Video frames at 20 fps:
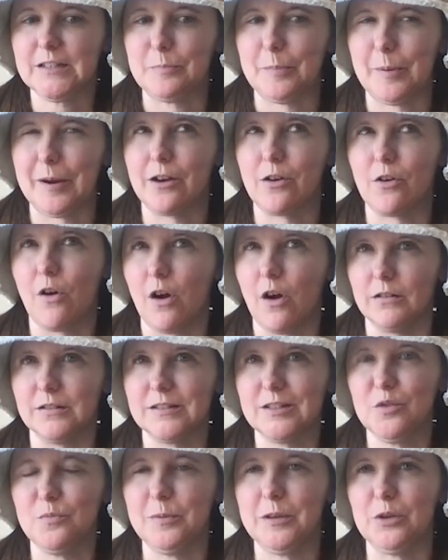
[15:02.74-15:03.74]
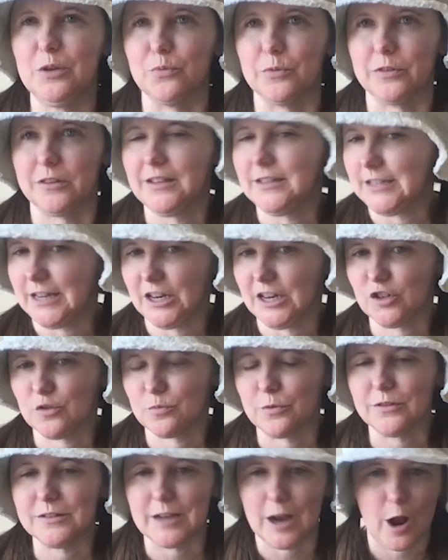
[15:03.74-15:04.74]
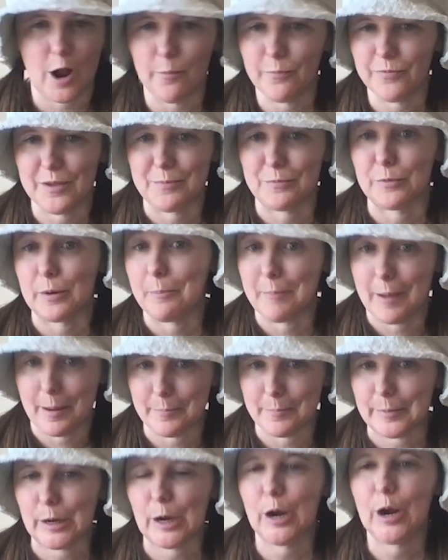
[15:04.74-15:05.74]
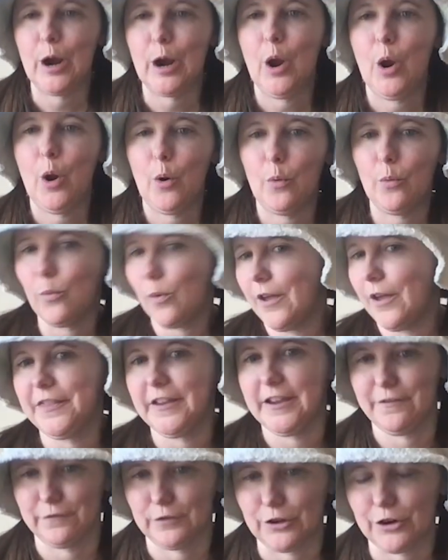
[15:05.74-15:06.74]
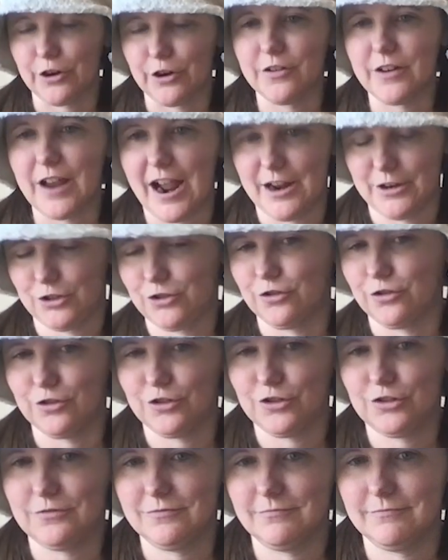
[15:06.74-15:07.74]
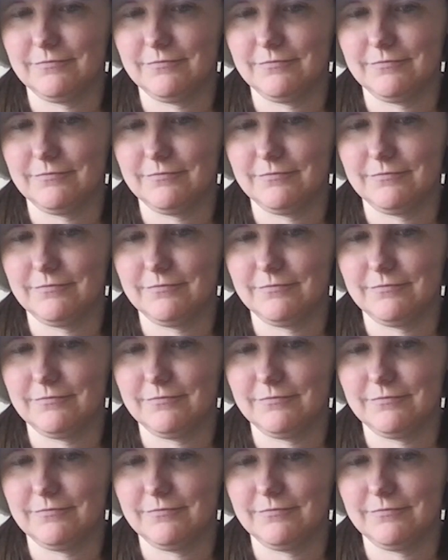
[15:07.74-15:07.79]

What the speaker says: but it'll also be really tangible to help them remember what they've learned at church.